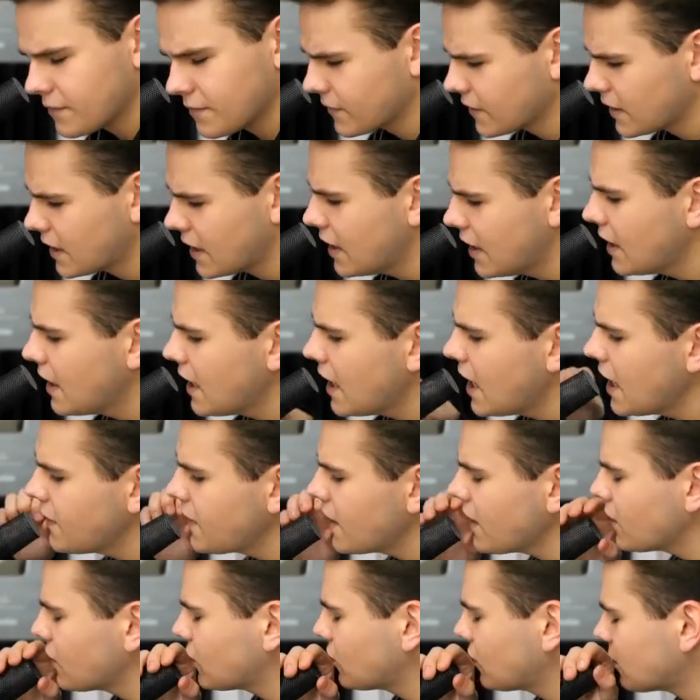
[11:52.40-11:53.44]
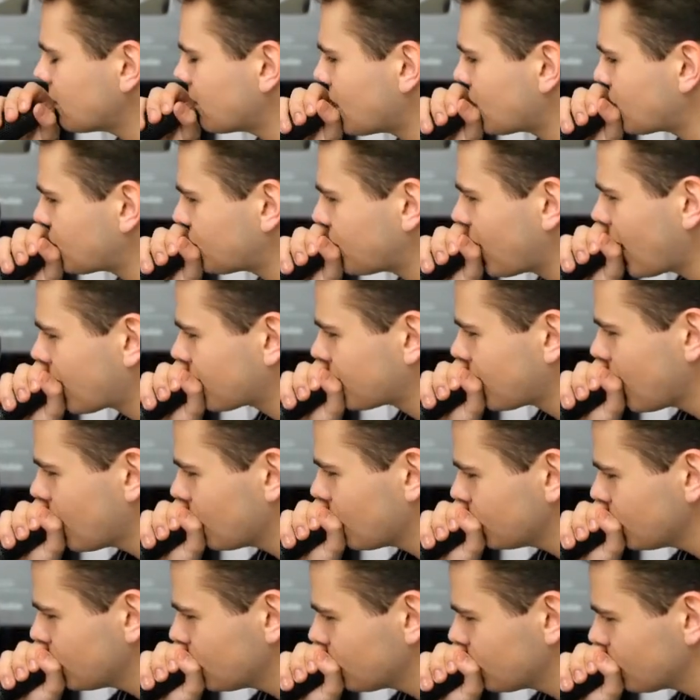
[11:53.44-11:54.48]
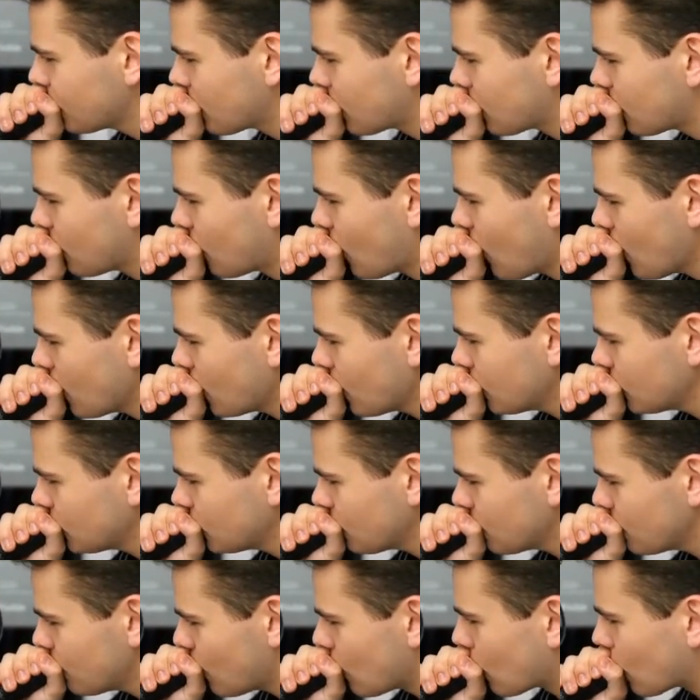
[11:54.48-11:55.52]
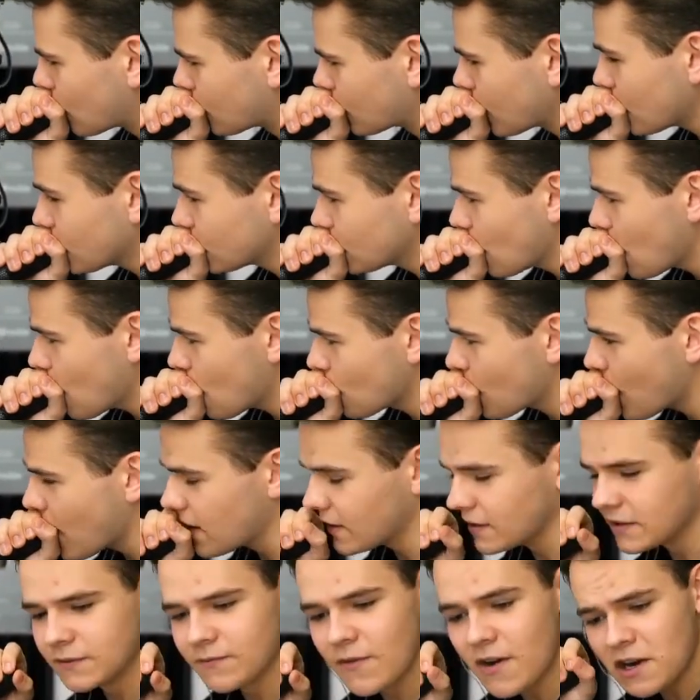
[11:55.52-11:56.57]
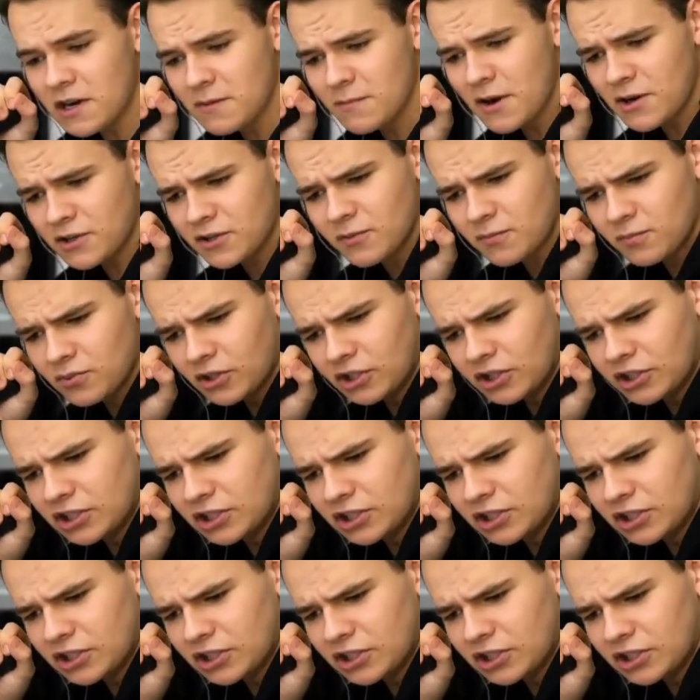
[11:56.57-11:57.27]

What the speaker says: Great. Thank you so much, Jack Taylor, for your support. As always, very much